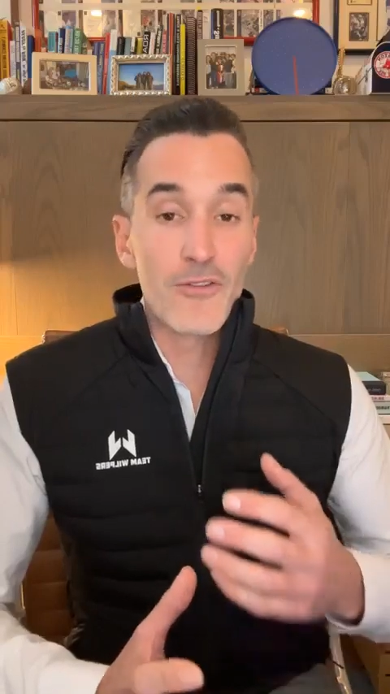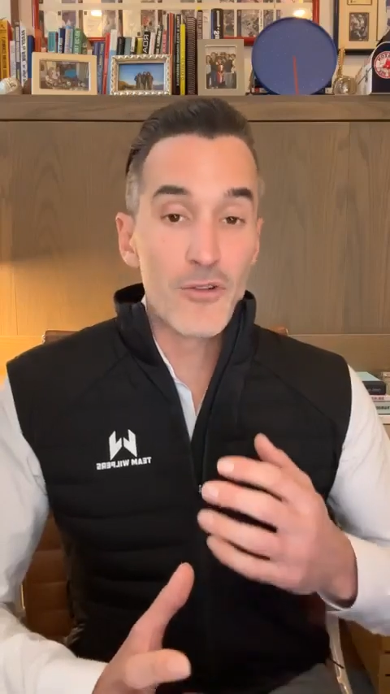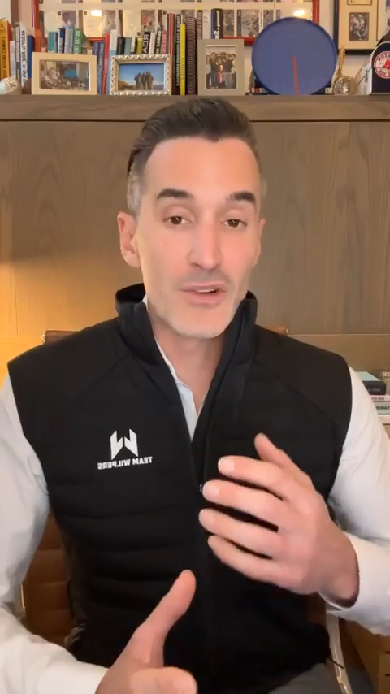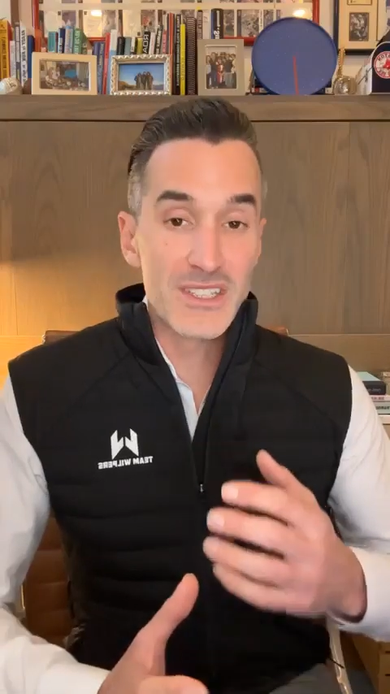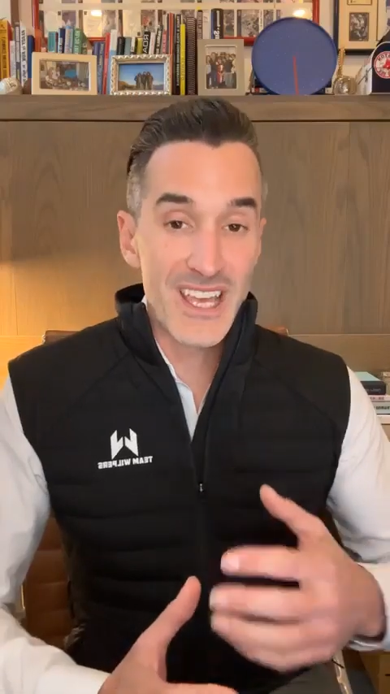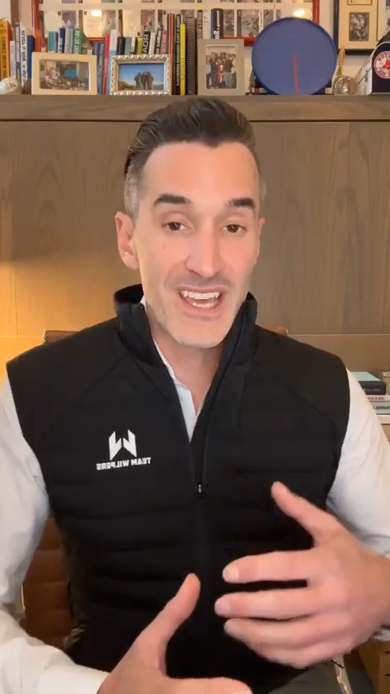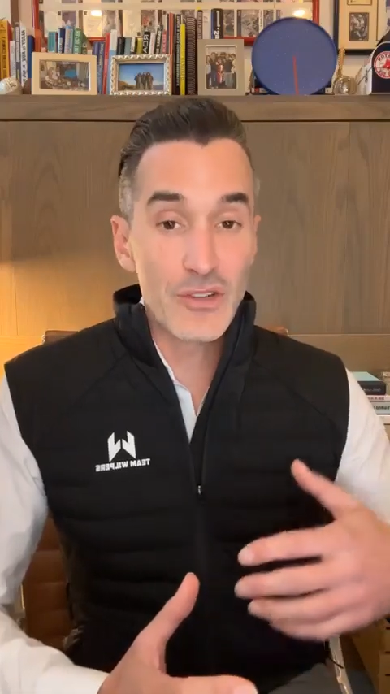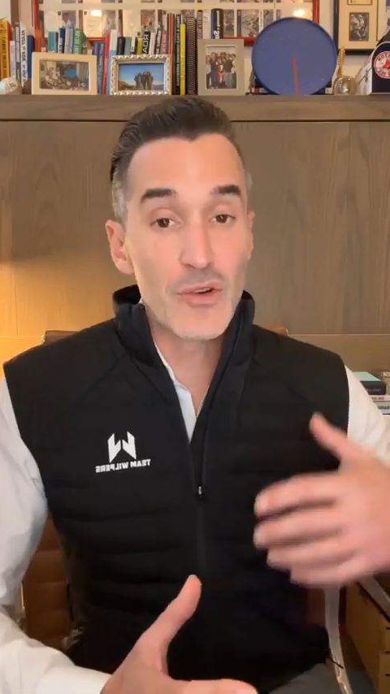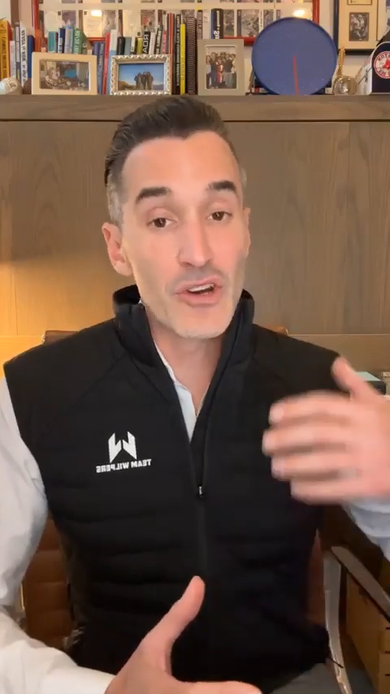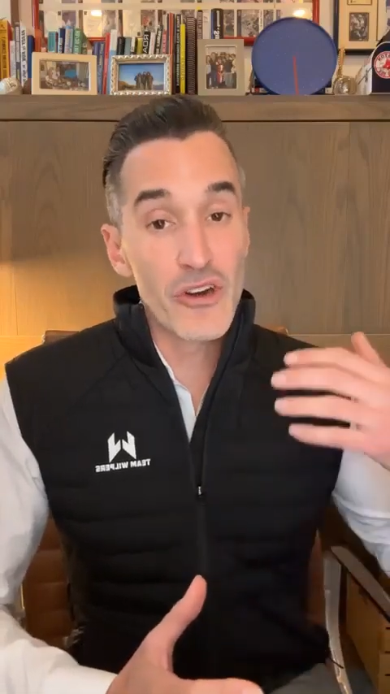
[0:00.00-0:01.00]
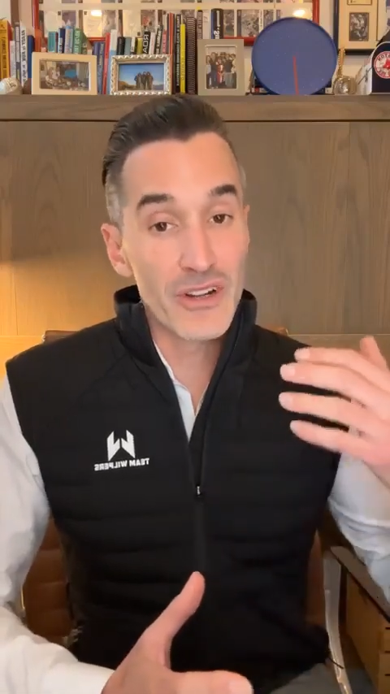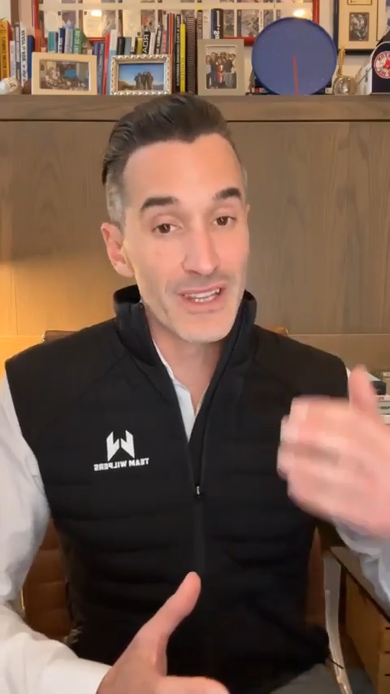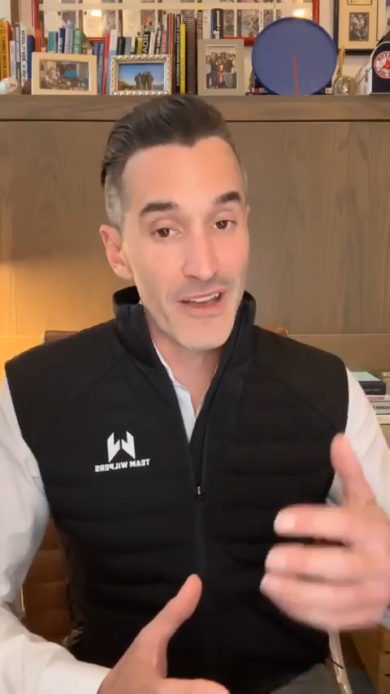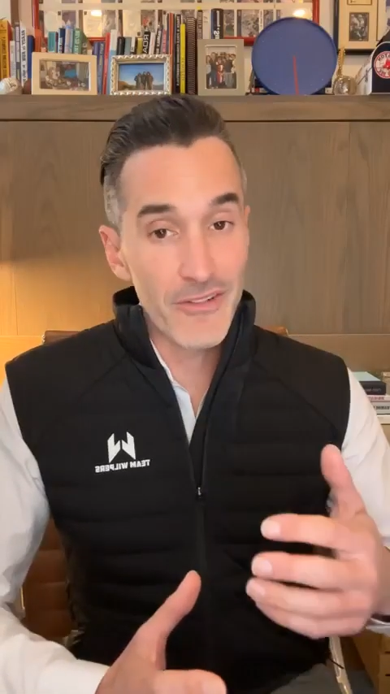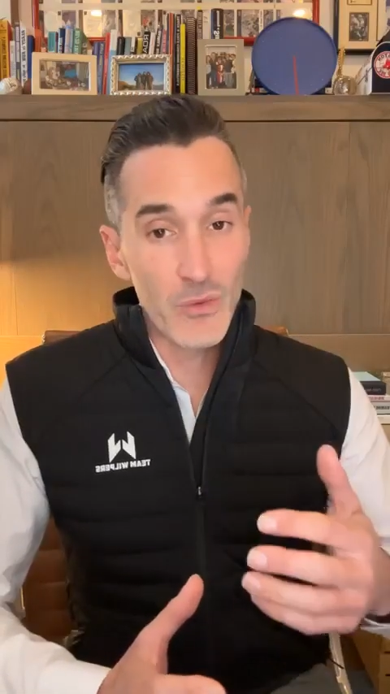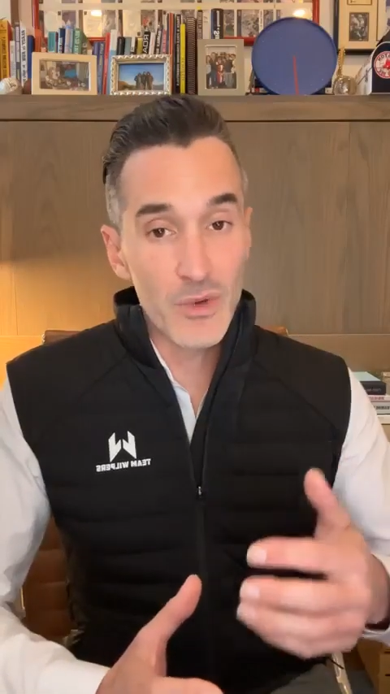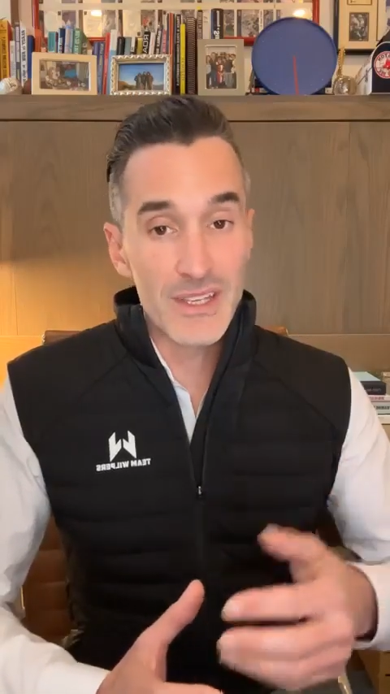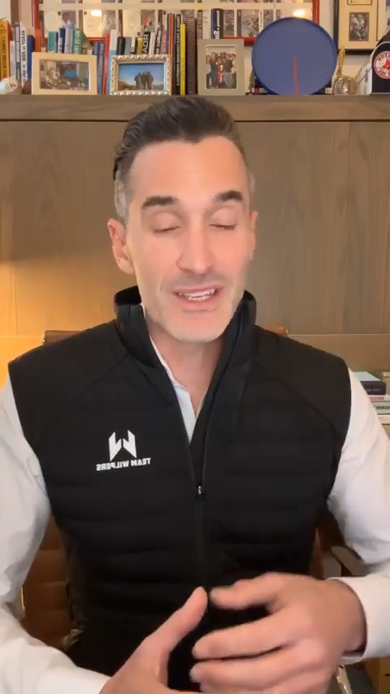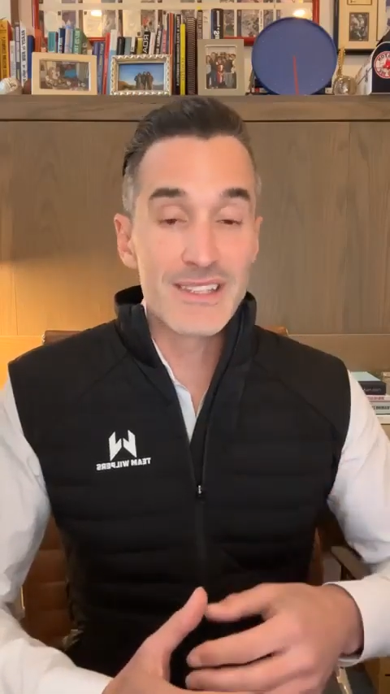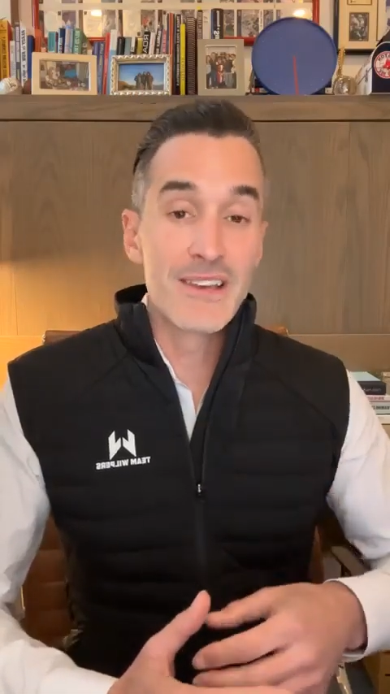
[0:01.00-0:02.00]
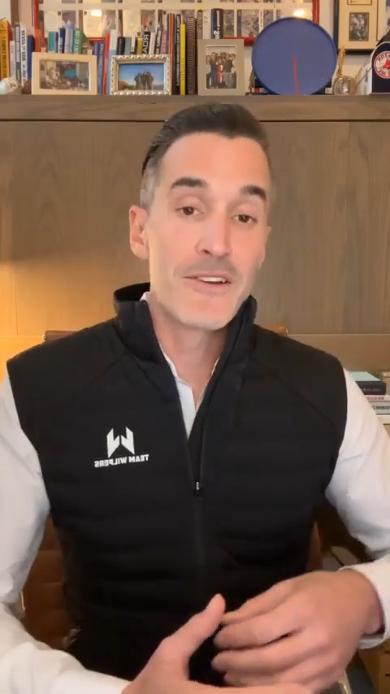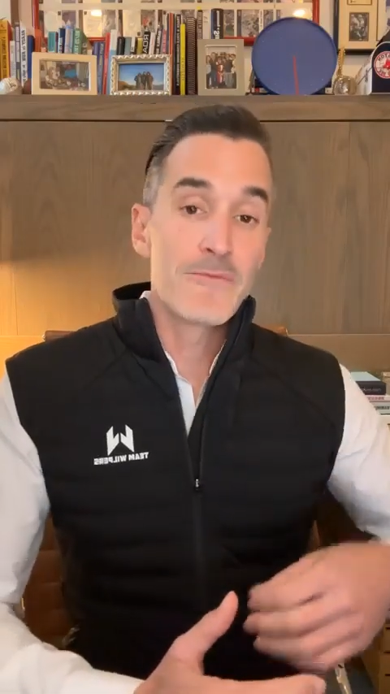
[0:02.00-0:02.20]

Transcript: for 10 going on 11 weeks